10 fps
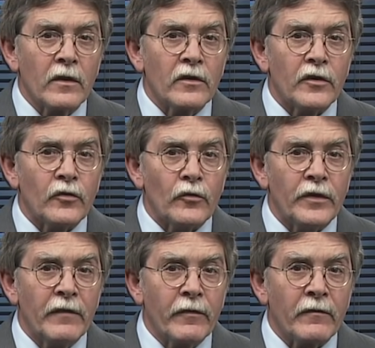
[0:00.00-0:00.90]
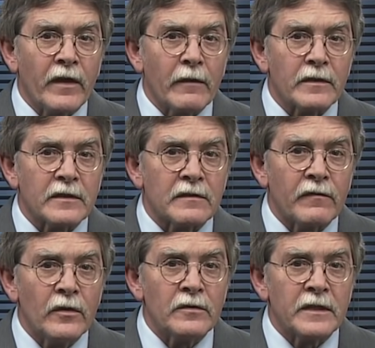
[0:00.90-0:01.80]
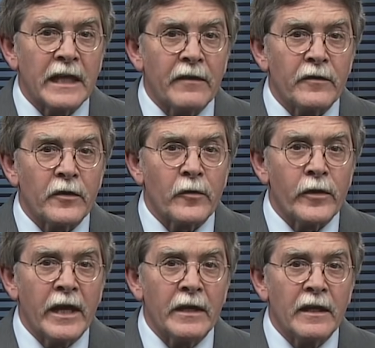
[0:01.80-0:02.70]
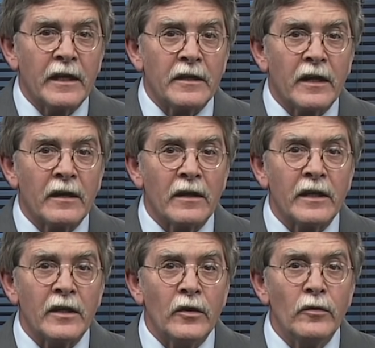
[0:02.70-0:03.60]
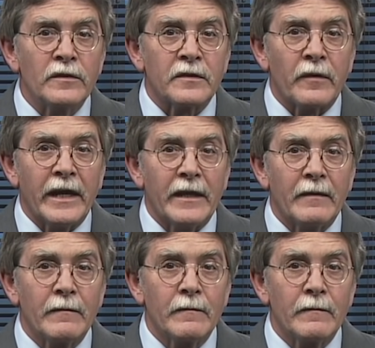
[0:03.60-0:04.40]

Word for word: did 2 different viruses fuse together to create an entirely new strain?